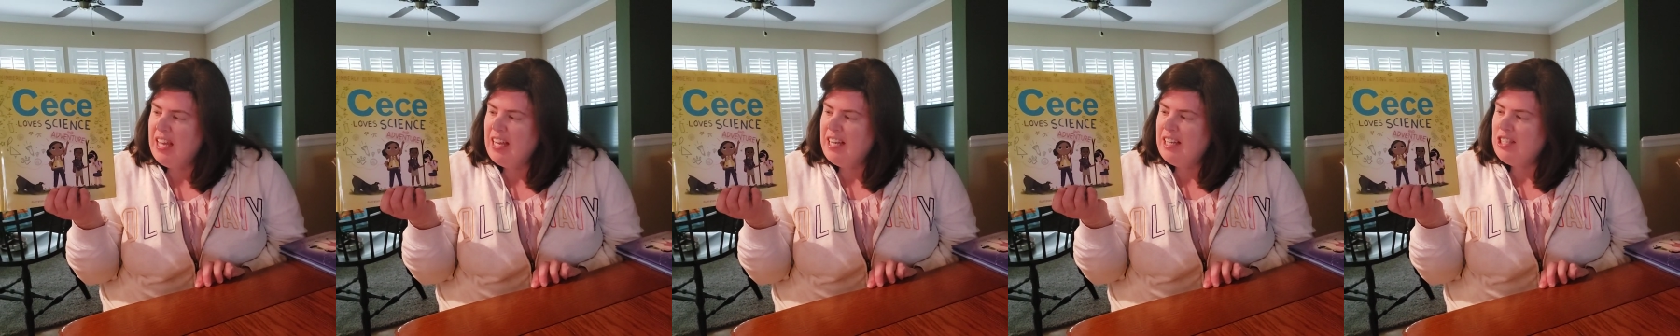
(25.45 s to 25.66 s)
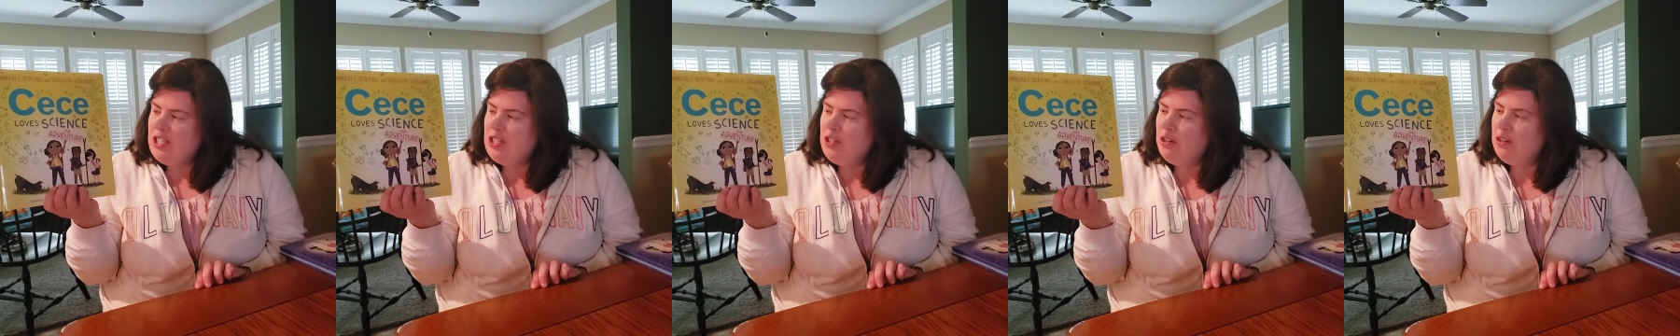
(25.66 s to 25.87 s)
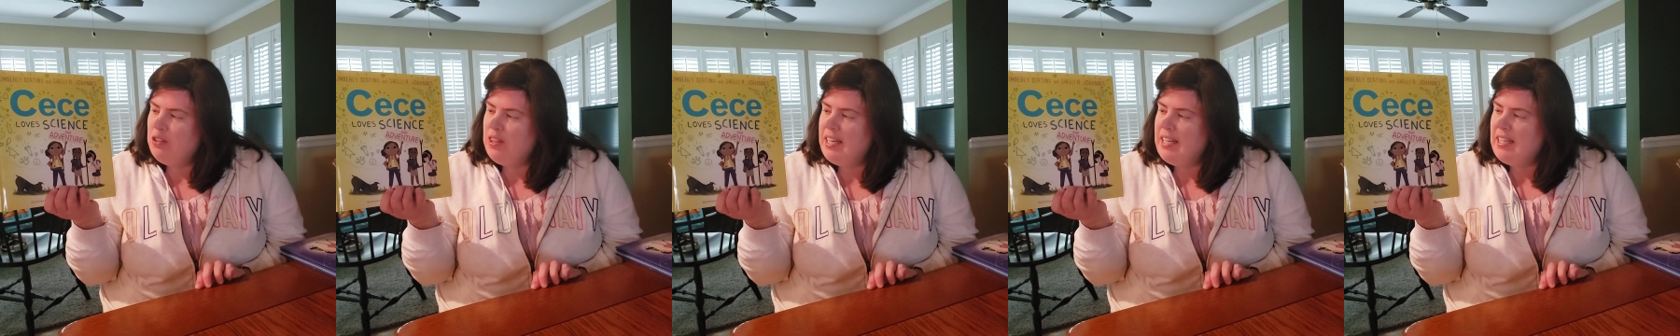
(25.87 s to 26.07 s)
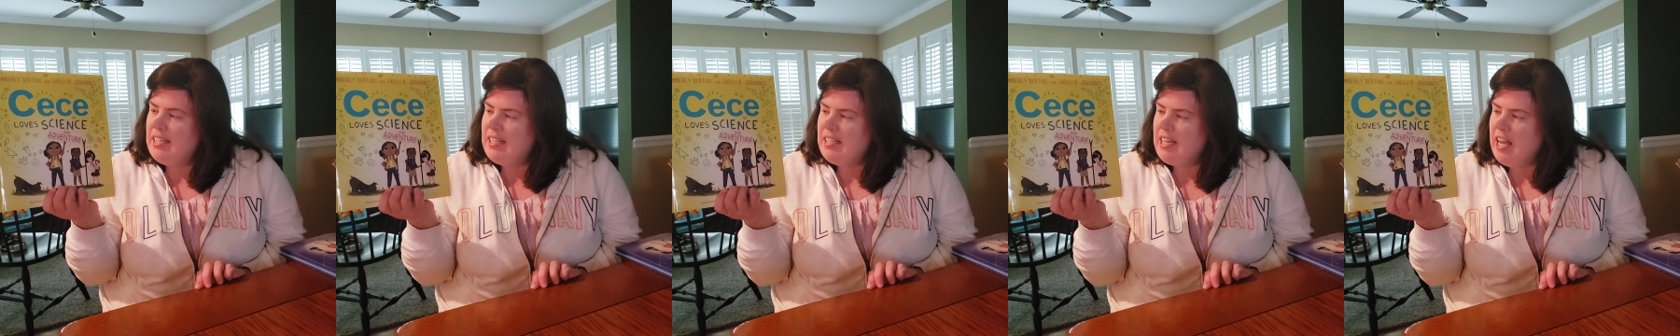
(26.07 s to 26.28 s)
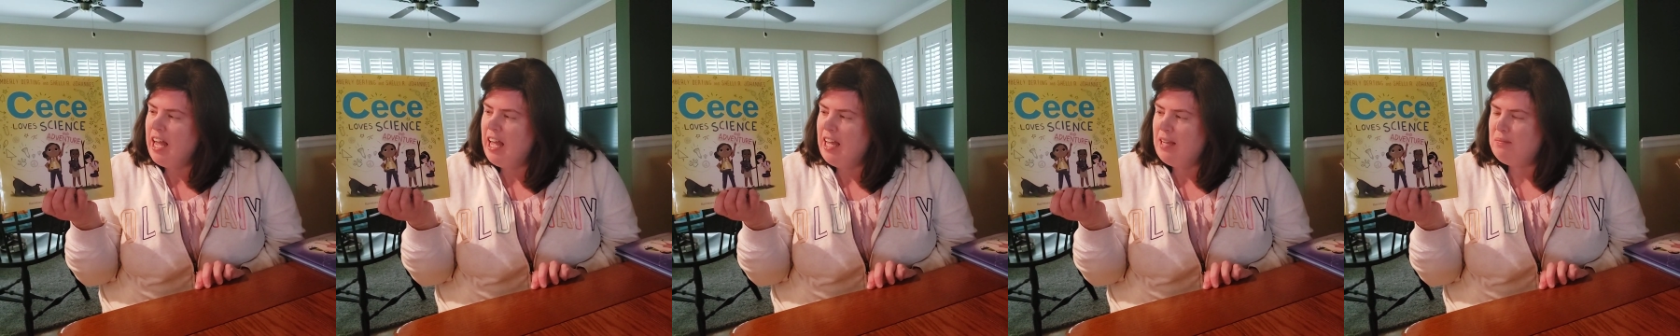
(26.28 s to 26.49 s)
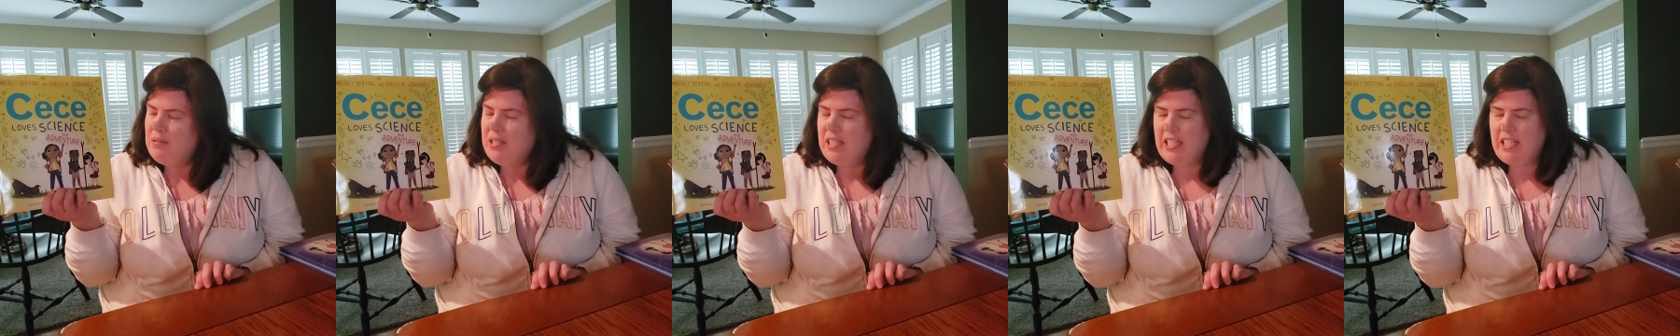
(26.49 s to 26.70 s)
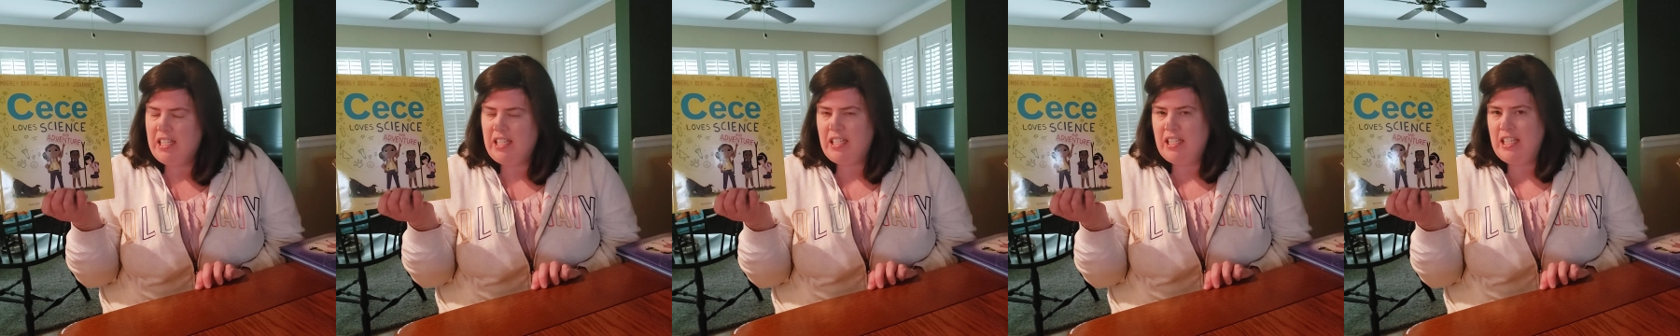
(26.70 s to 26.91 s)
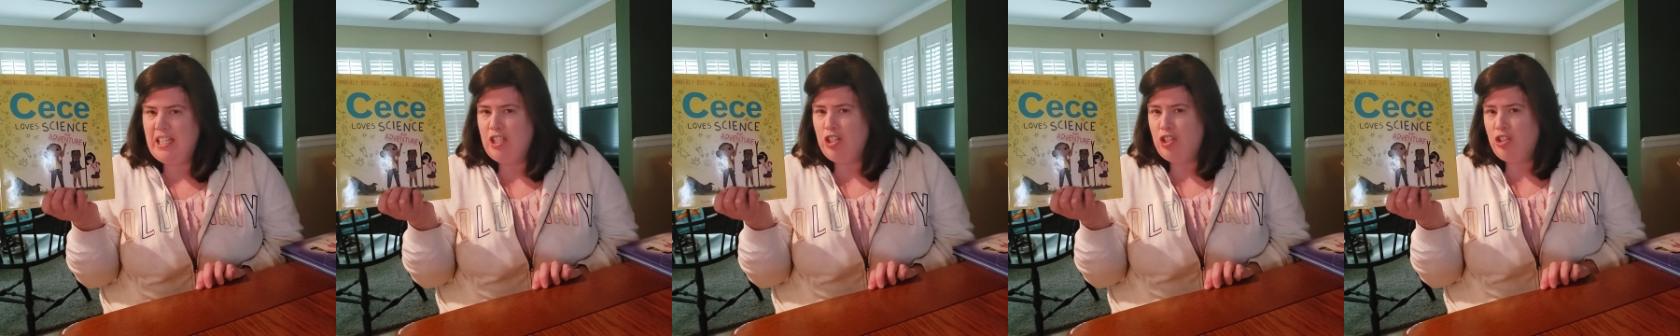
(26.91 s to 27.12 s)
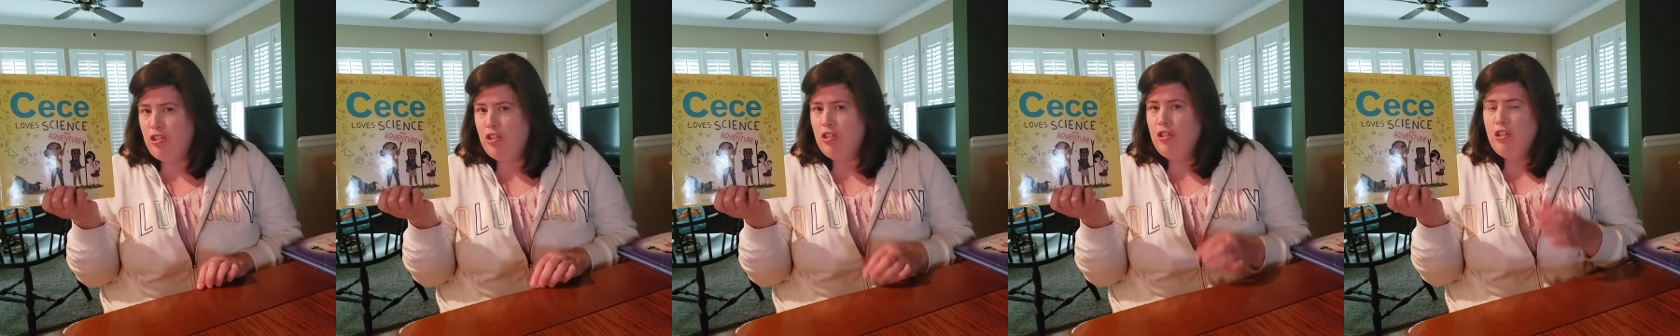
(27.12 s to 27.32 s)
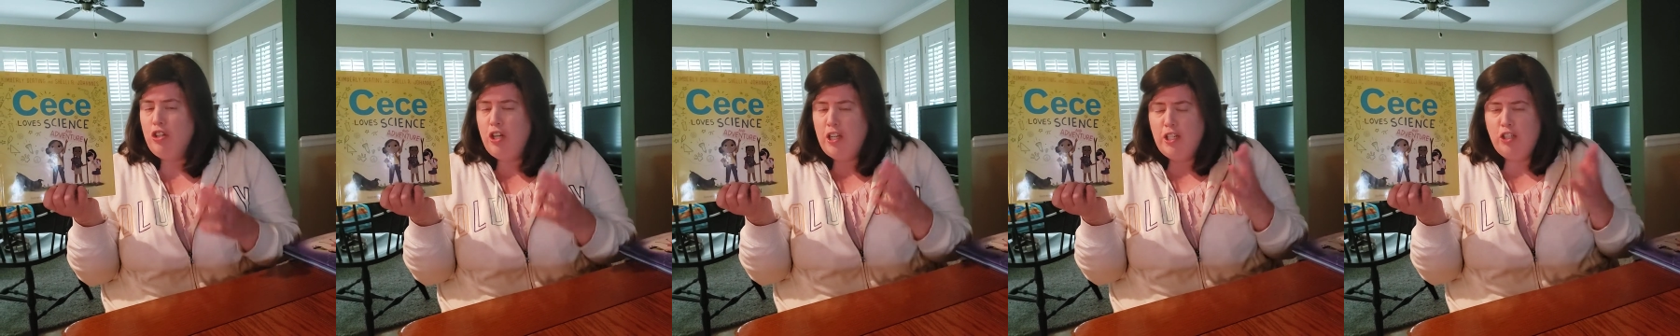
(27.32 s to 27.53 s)
So this time, Cece's
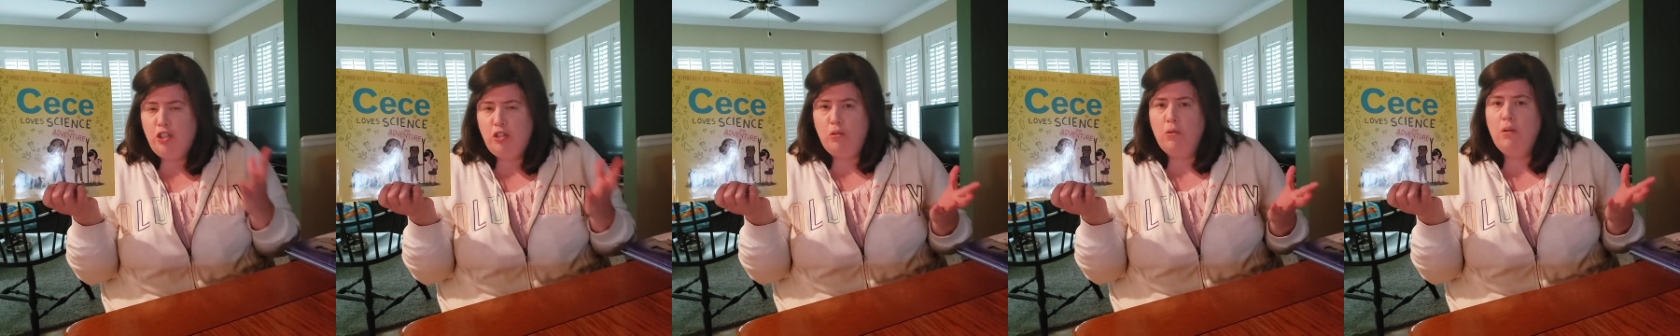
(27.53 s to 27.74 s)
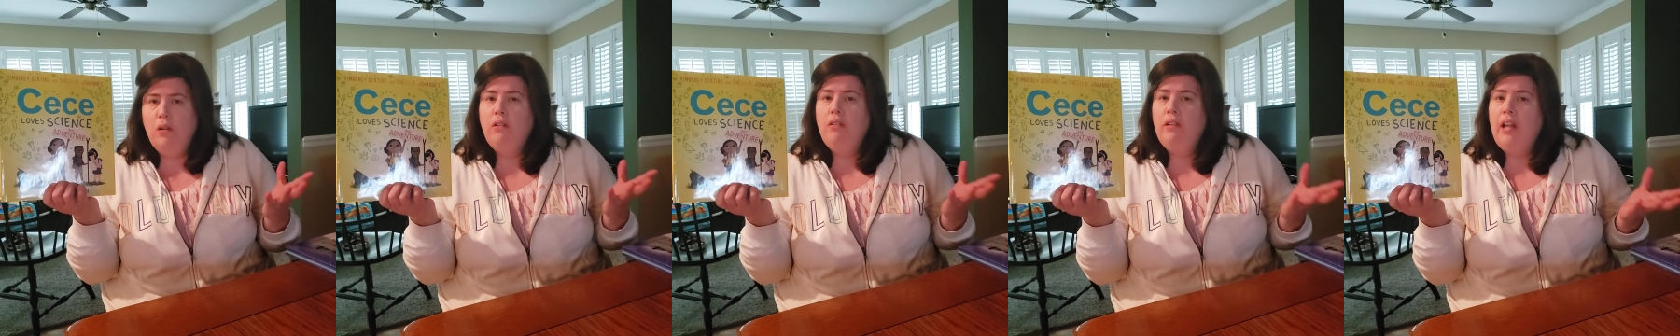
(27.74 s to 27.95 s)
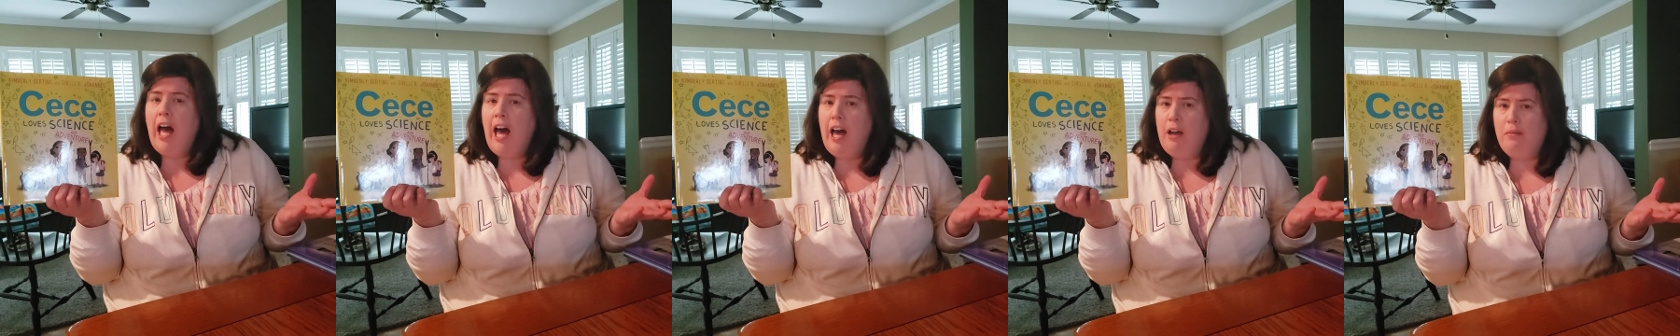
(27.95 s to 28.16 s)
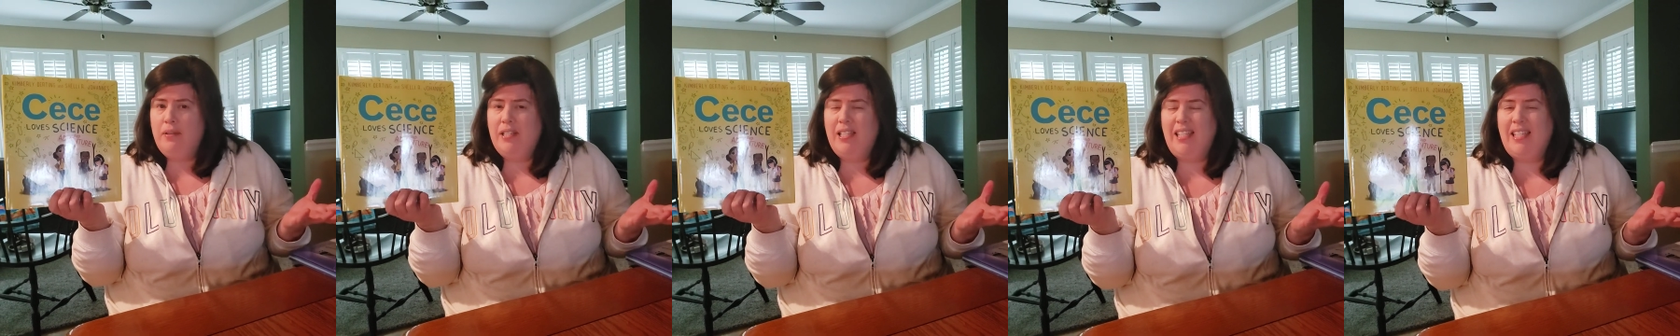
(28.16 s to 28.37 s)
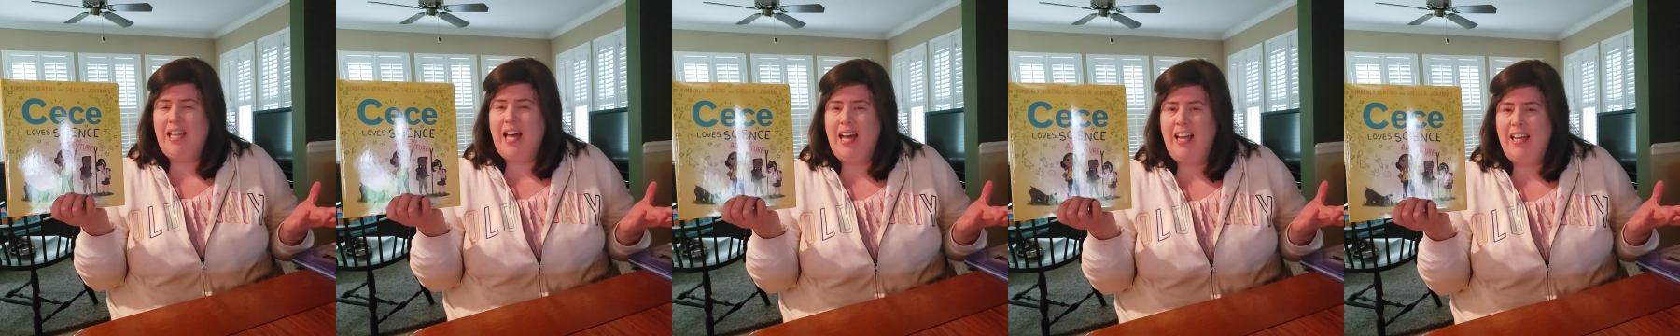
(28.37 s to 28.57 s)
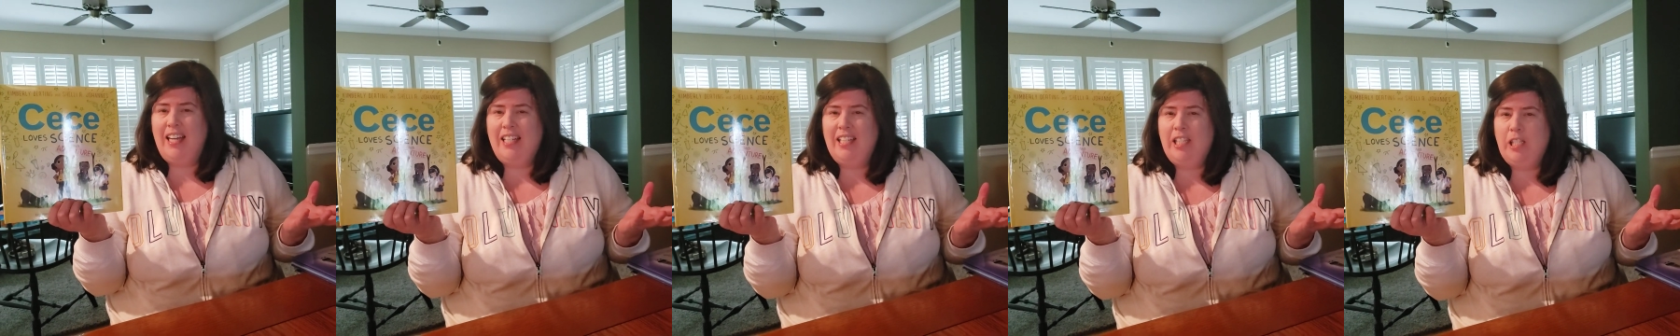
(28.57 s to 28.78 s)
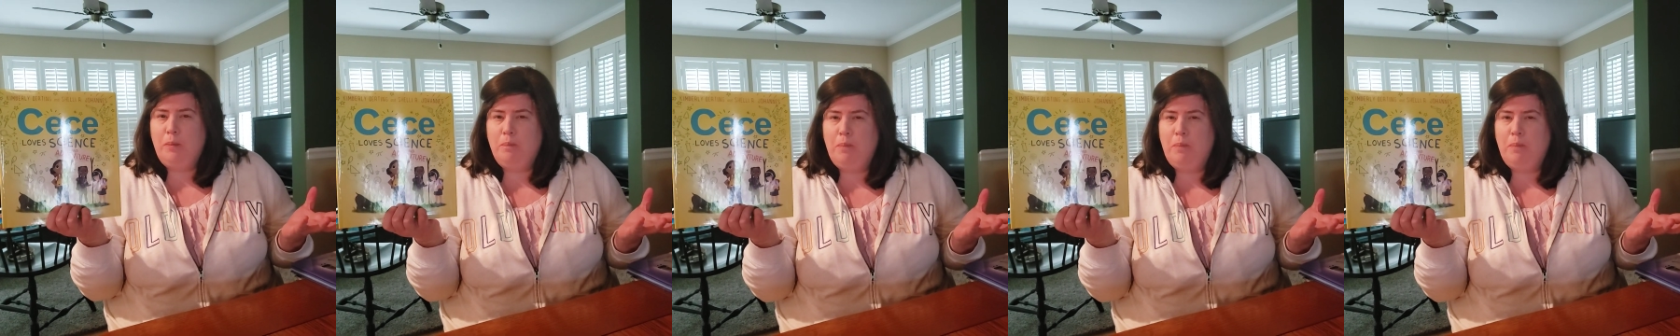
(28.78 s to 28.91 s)
still going to do a lot with science,